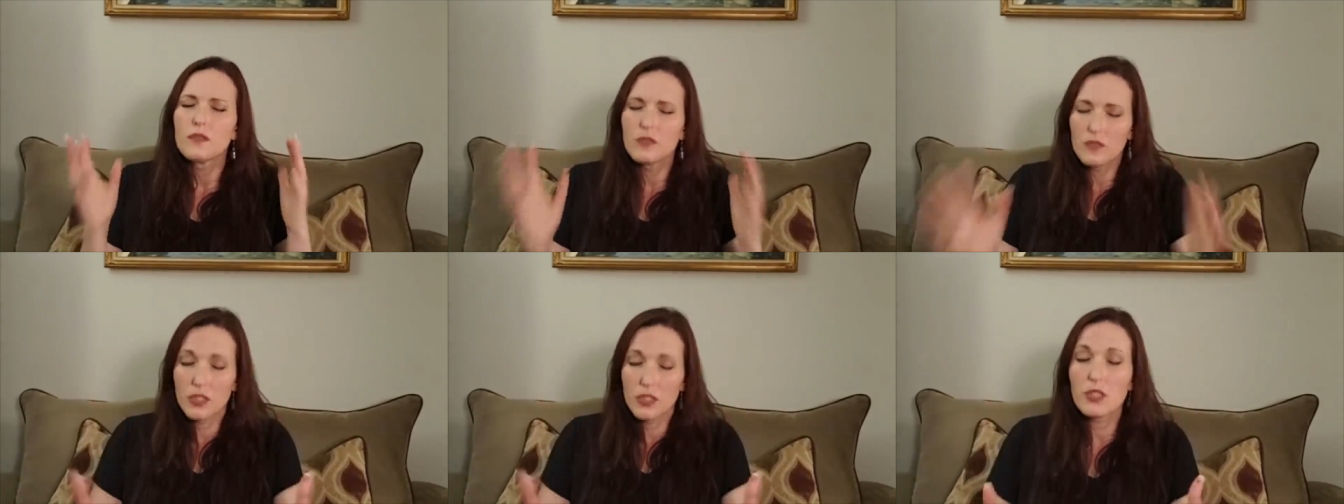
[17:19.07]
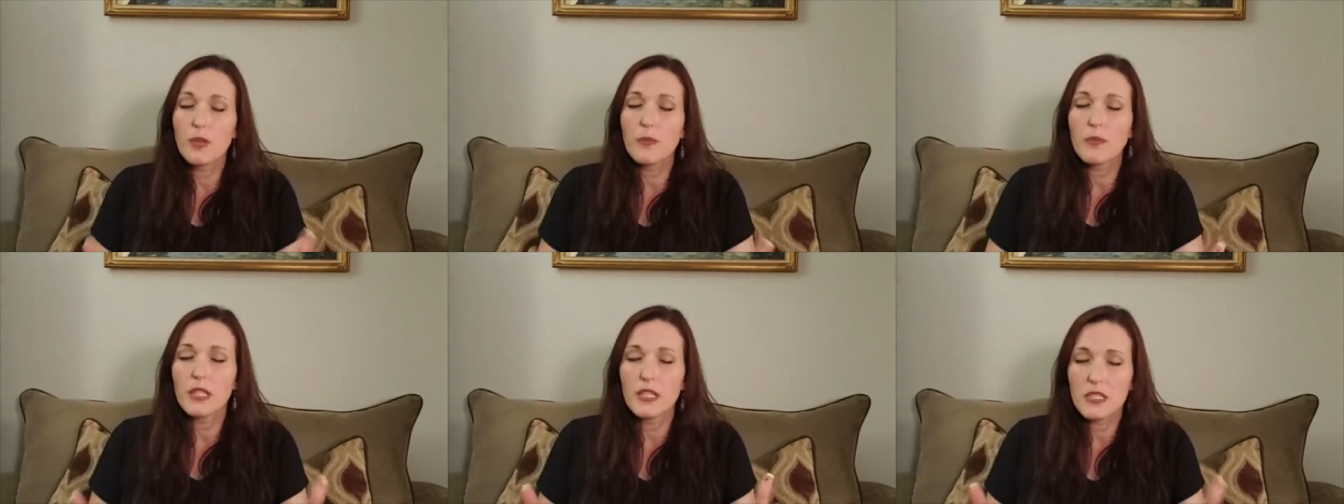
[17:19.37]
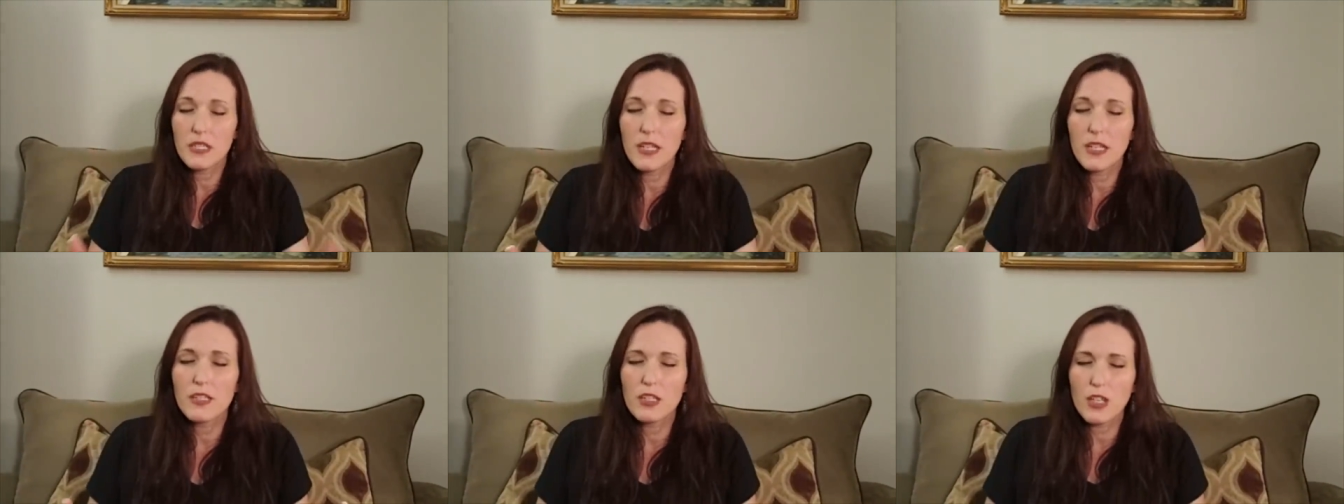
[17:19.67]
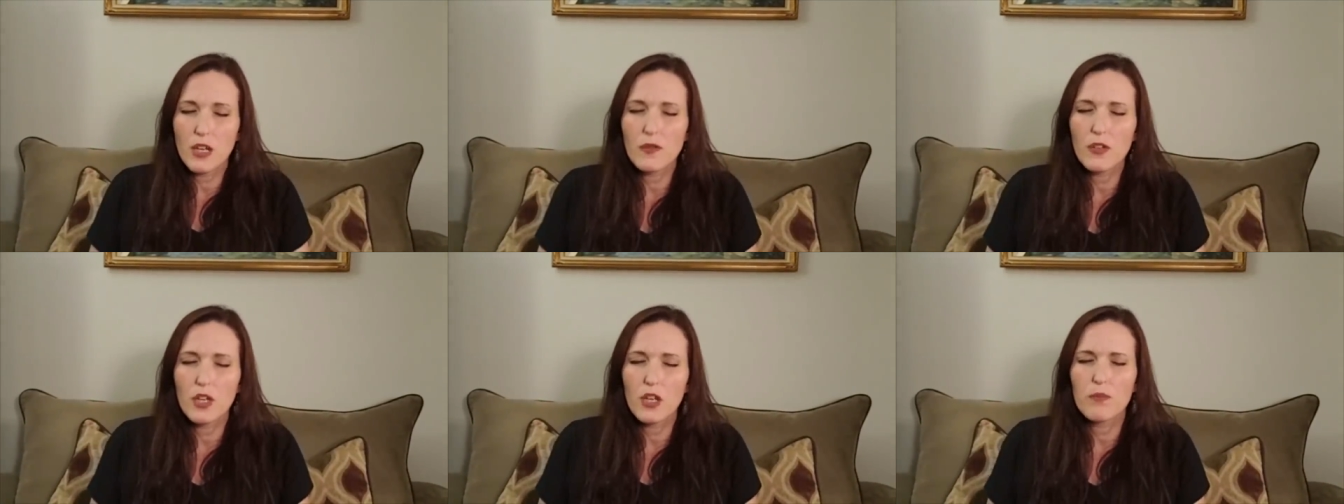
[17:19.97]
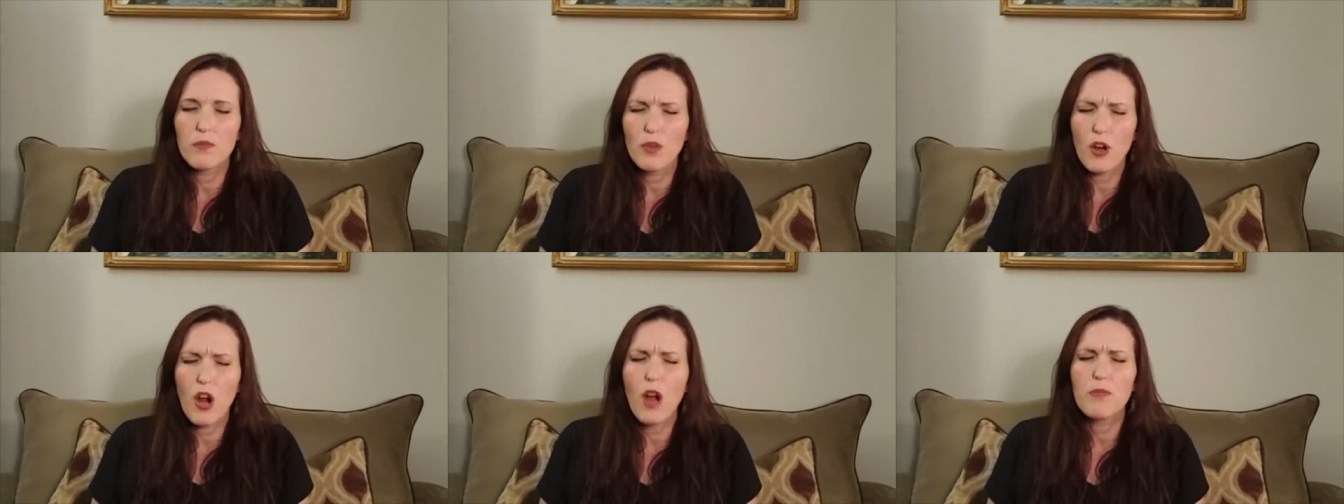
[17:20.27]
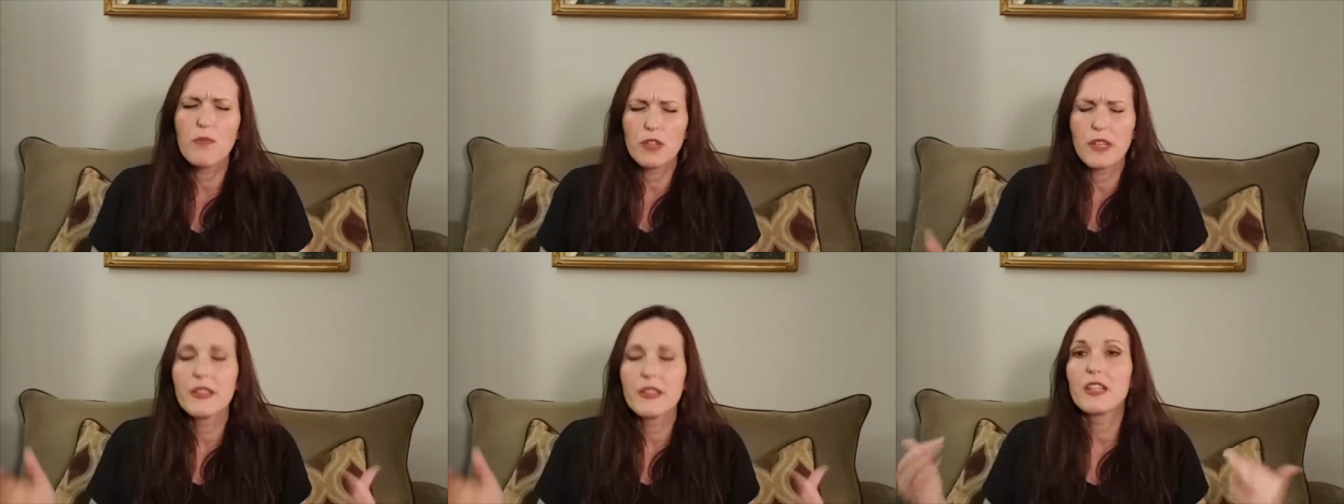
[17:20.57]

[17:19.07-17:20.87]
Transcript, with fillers: somebody takes over her property.